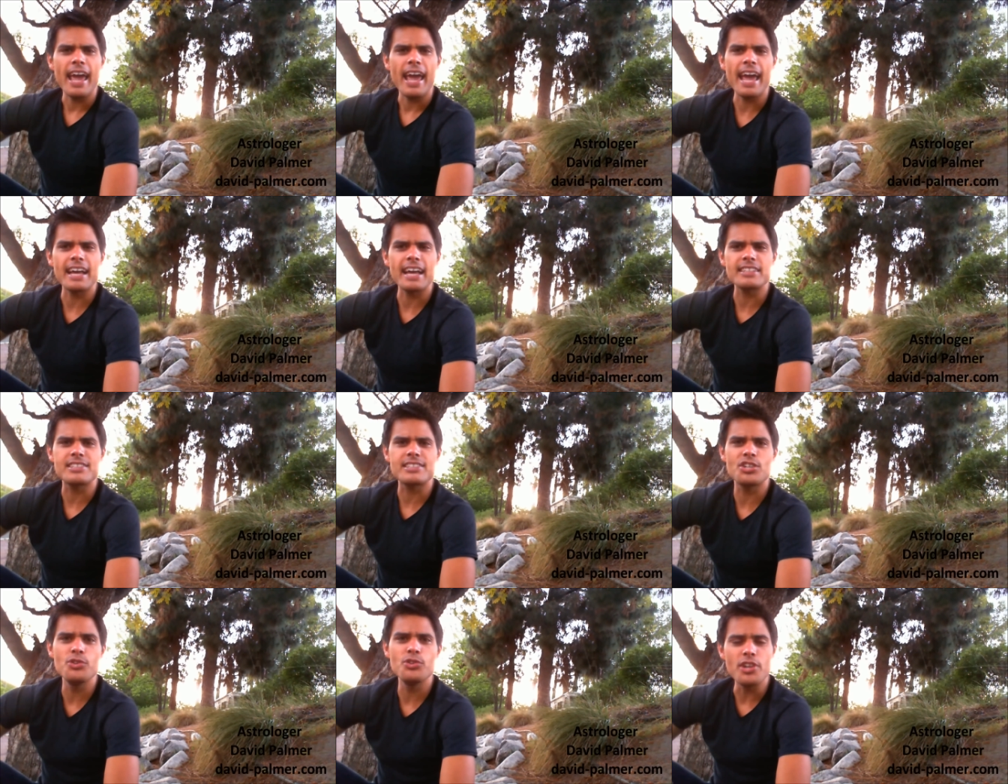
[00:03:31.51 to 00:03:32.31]
and
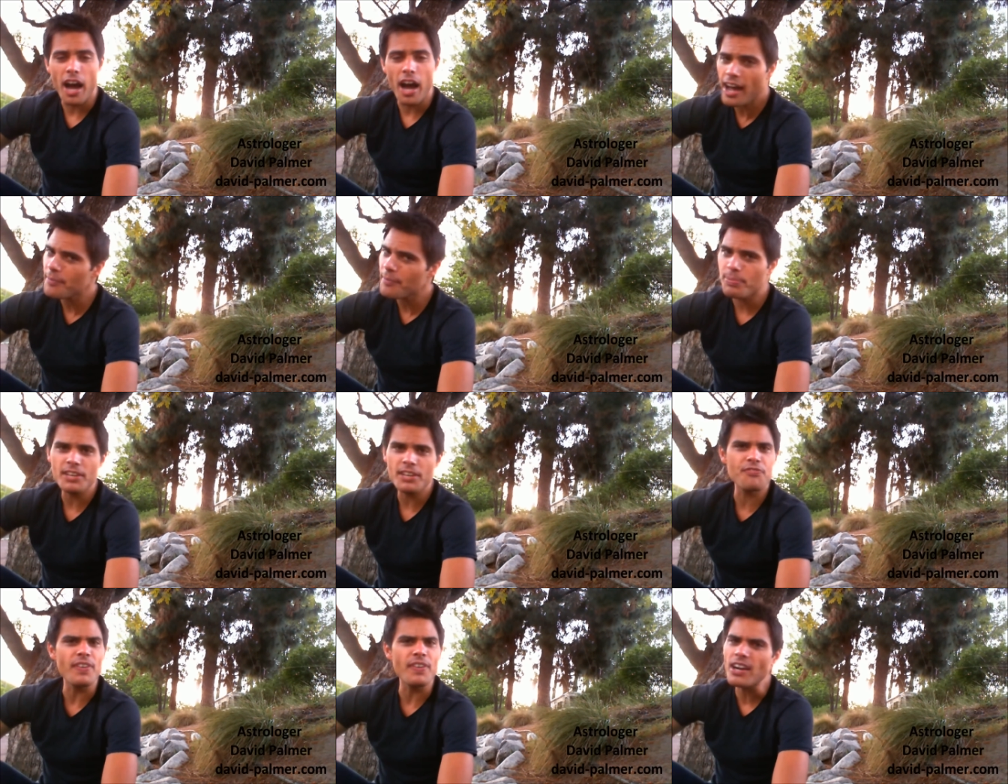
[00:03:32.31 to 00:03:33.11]
to not
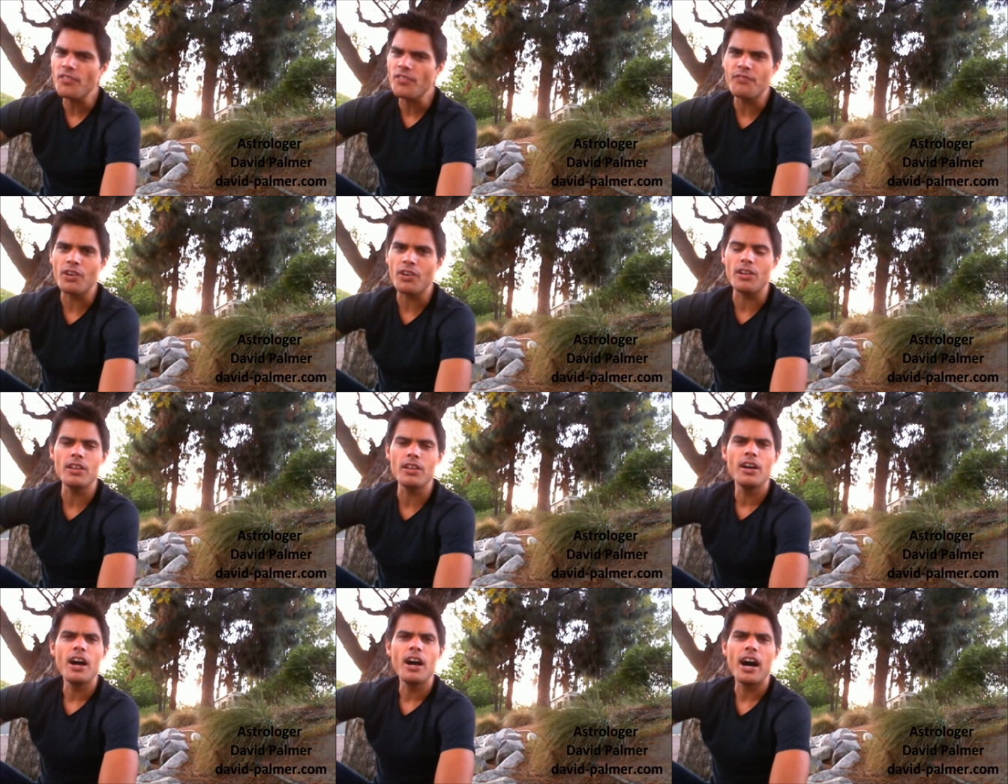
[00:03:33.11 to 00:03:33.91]
be
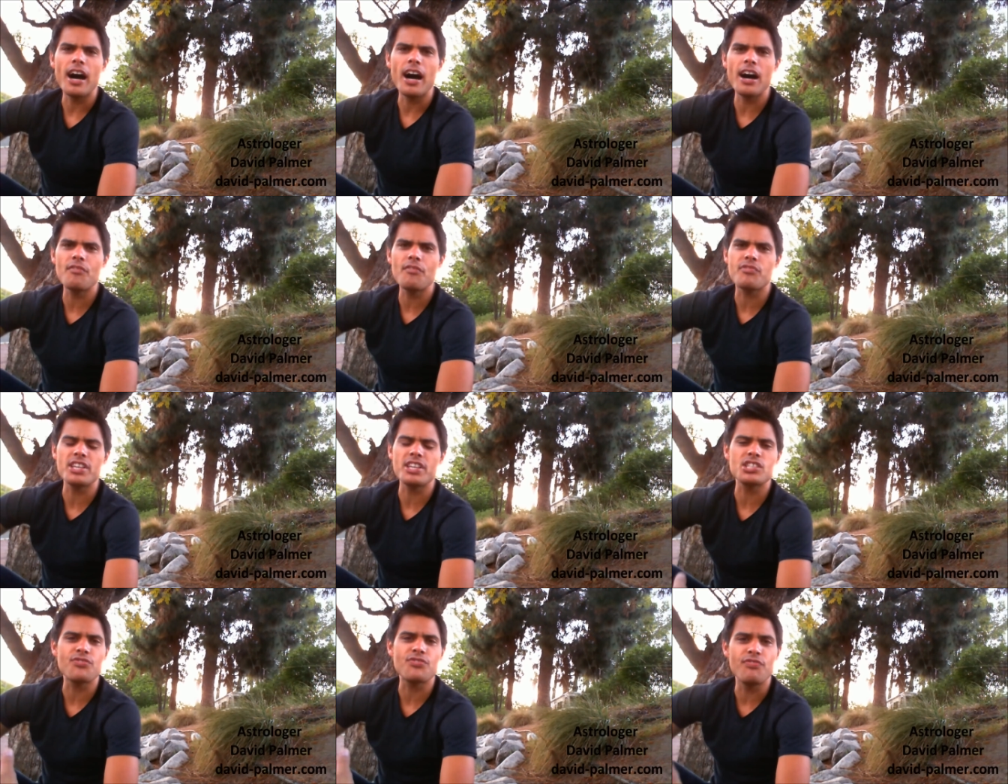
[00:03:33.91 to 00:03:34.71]
fearful of
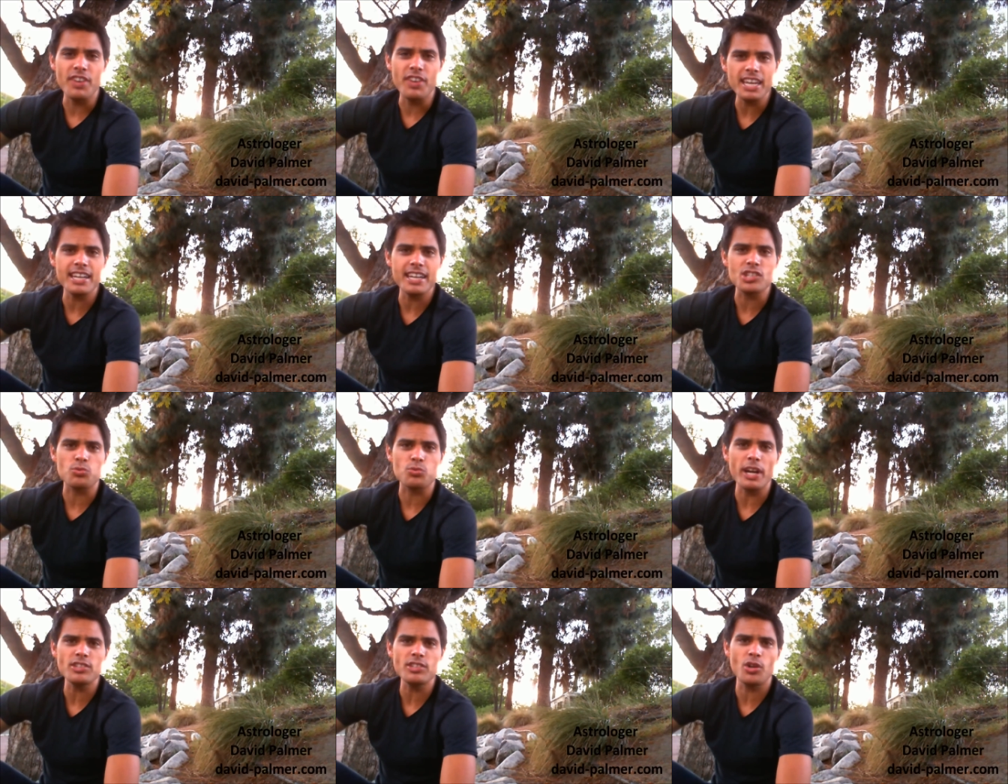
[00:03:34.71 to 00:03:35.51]
this Venus
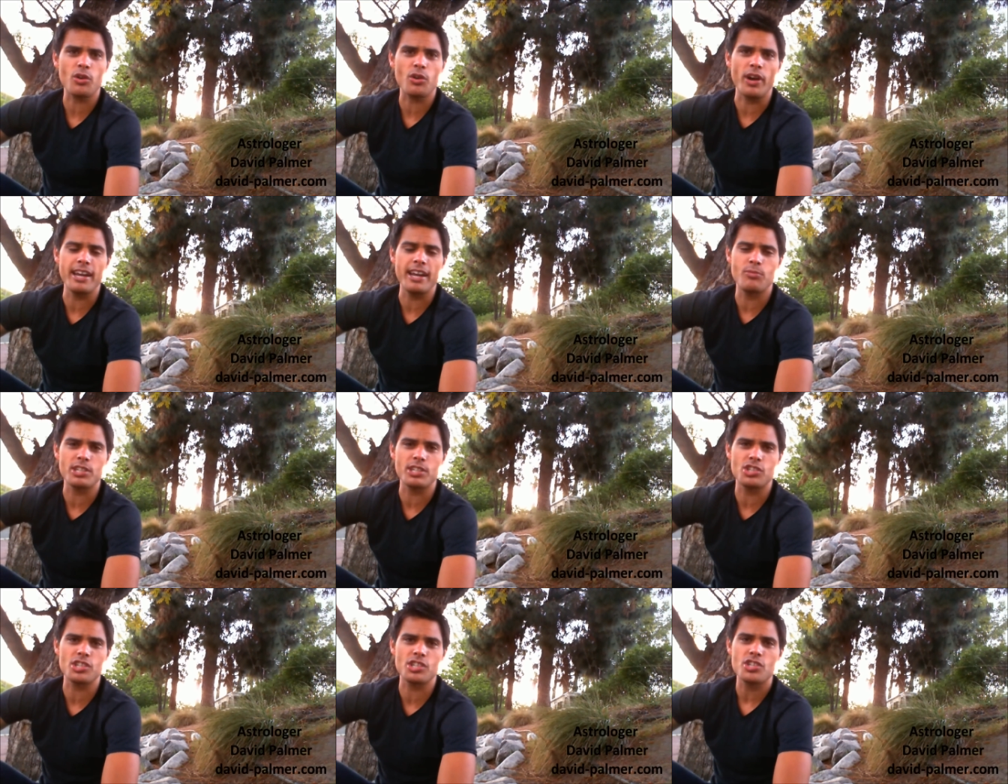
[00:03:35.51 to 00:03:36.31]
retrograde,
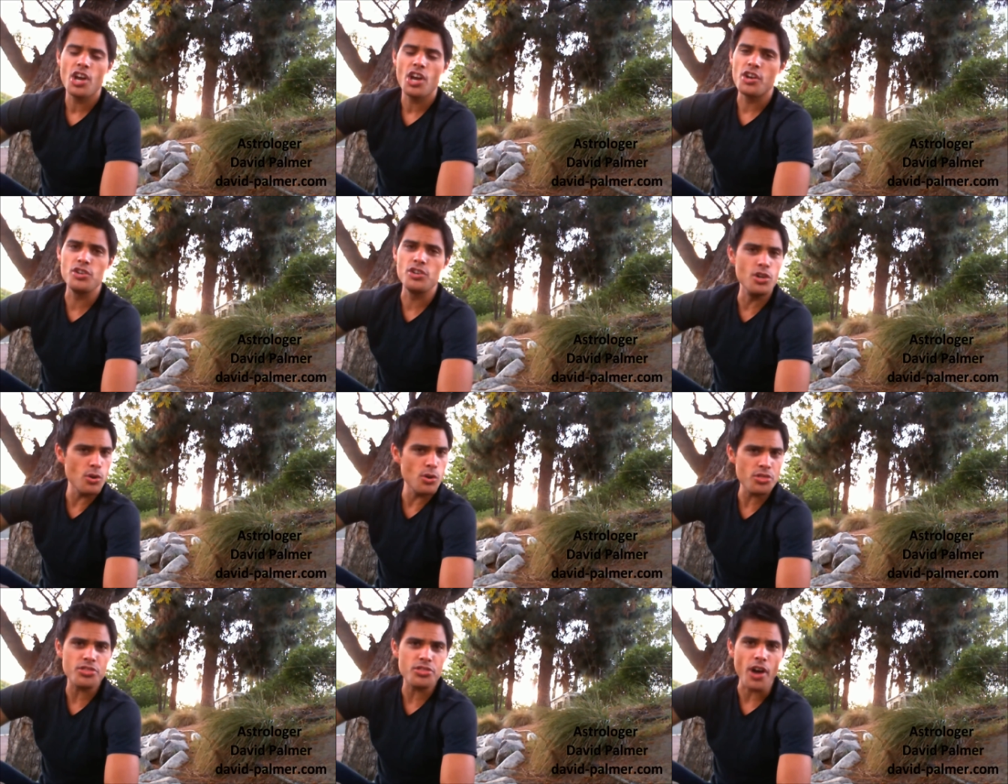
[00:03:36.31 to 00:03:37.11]
which is
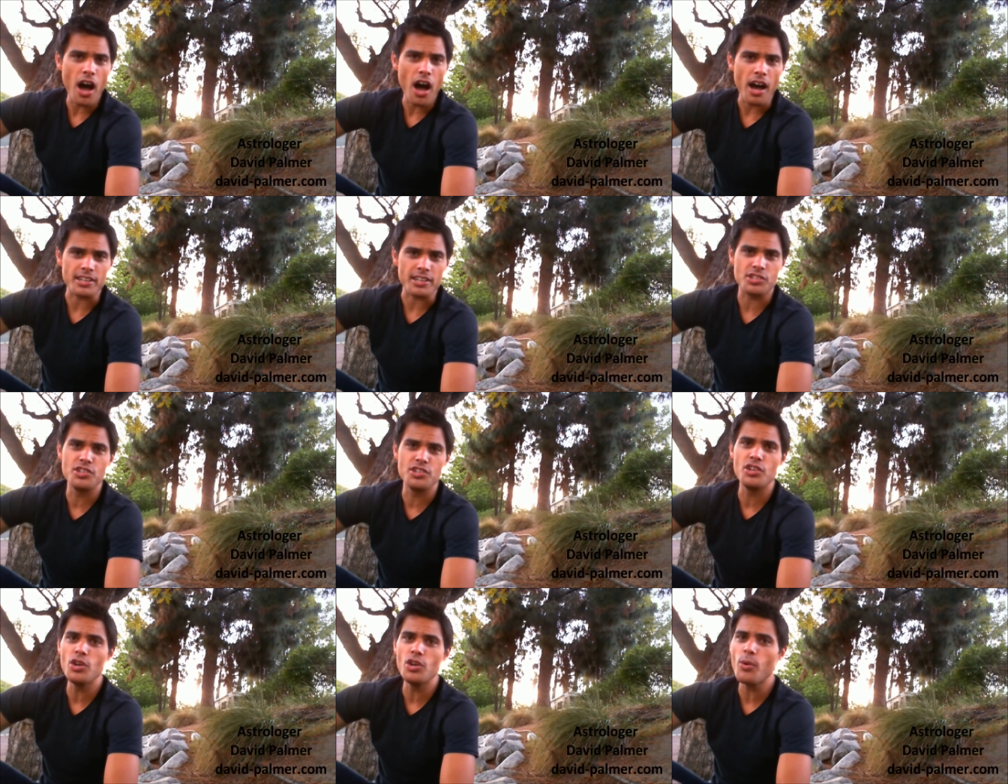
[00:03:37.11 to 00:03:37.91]
new thoughts,
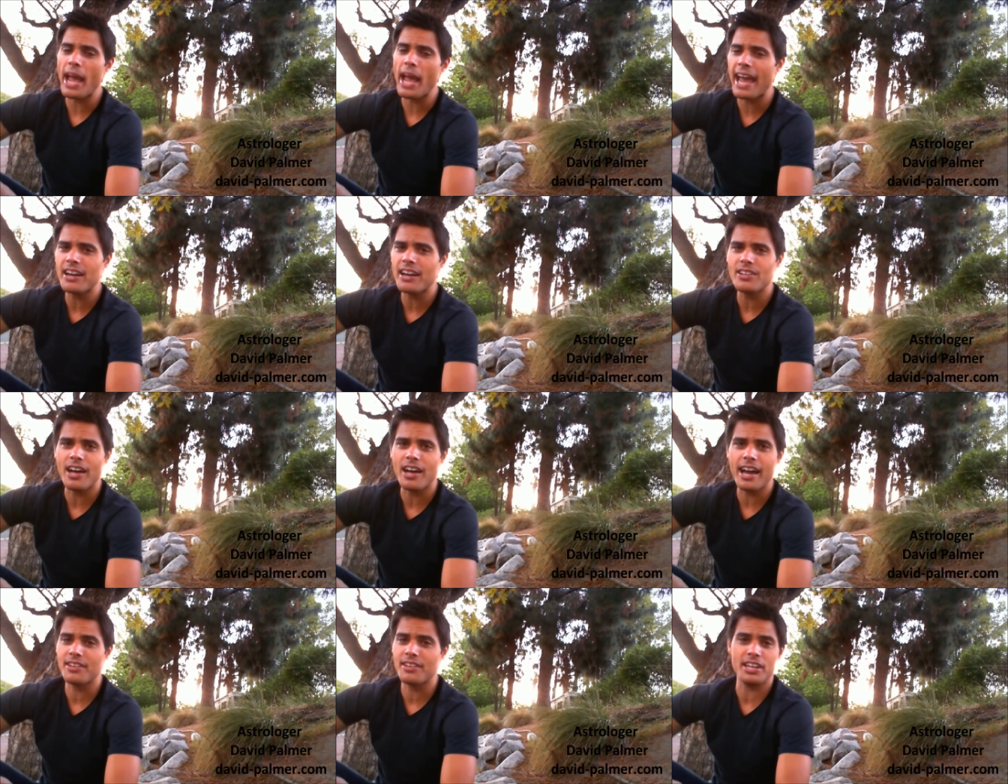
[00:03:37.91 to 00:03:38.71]
new
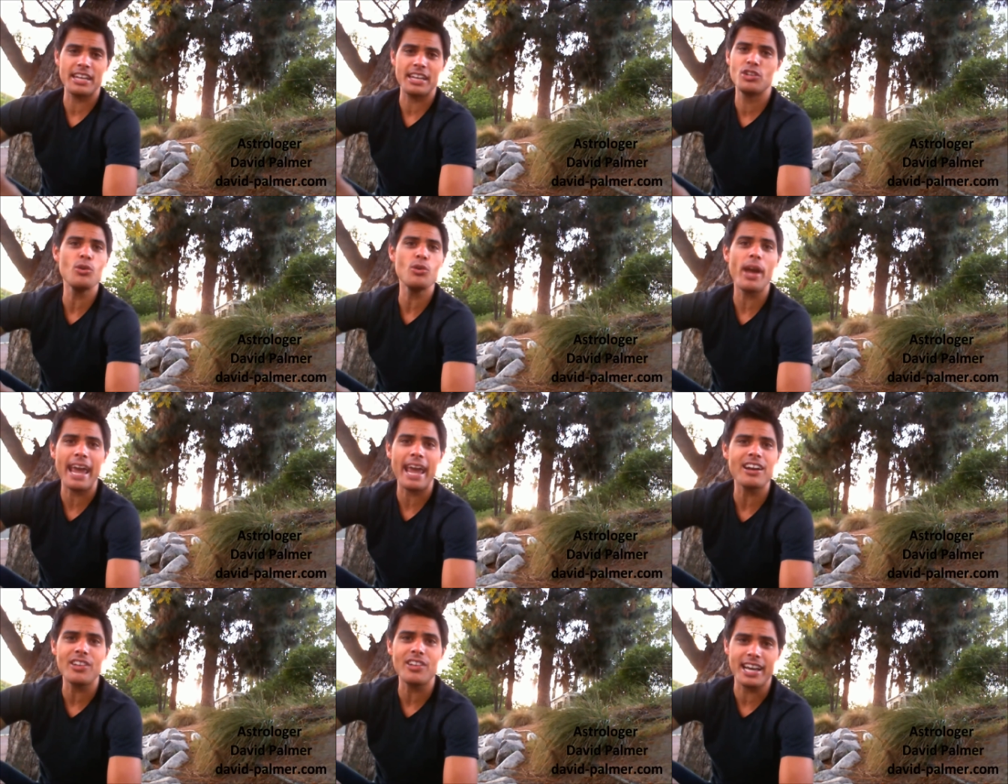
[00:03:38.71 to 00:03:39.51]

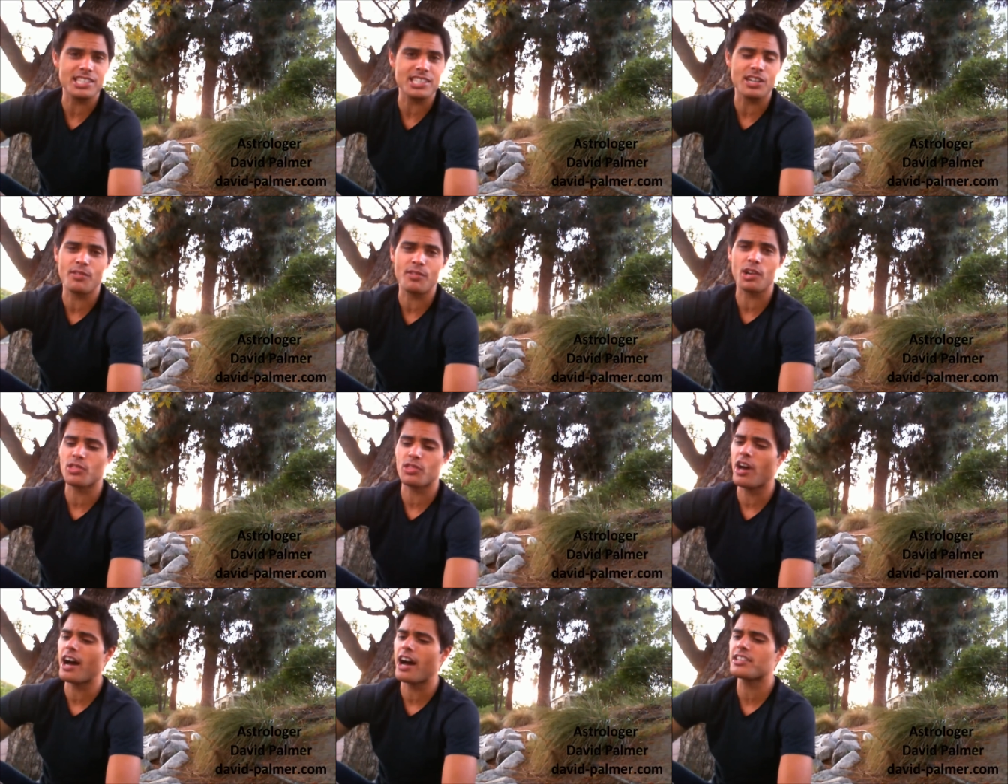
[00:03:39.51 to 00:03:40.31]
analyzing of our
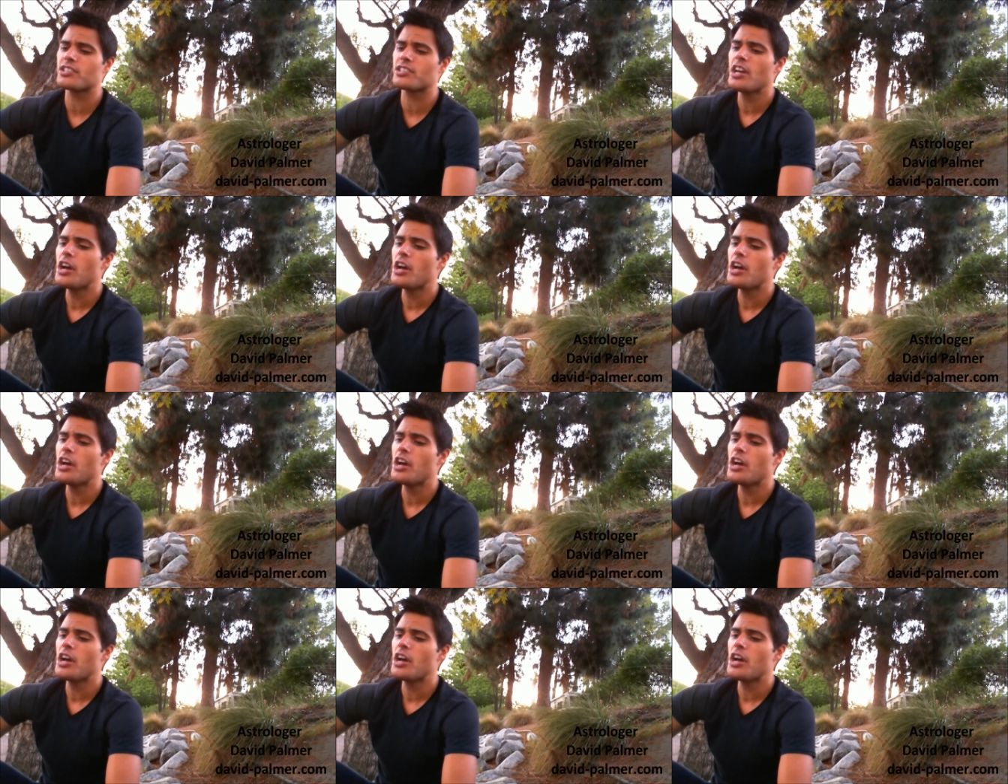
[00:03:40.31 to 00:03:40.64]
thoughts,